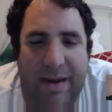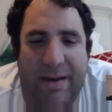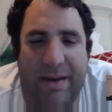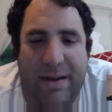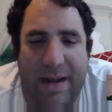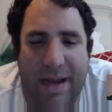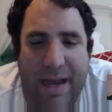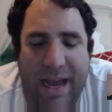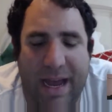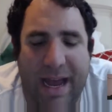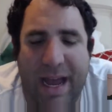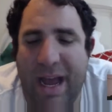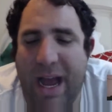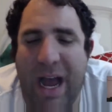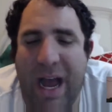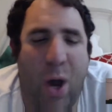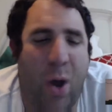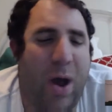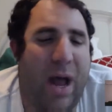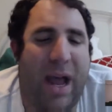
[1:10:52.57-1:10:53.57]
Yeah,
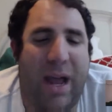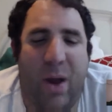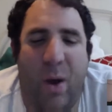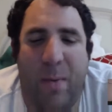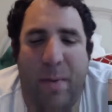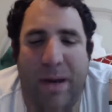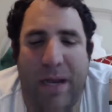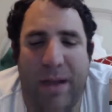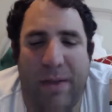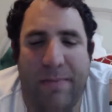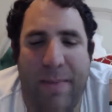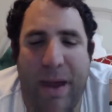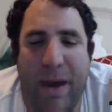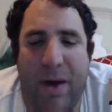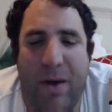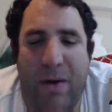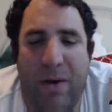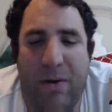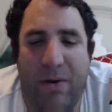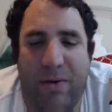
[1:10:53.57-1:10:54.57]
I hope it gets
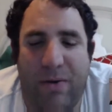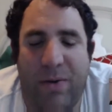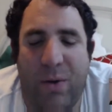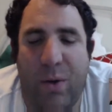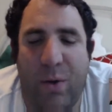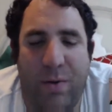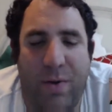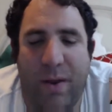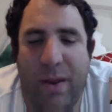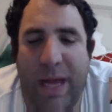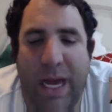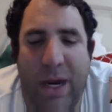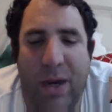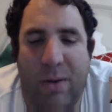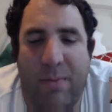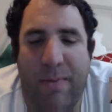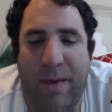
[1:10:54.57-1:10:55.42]
better sooner than later,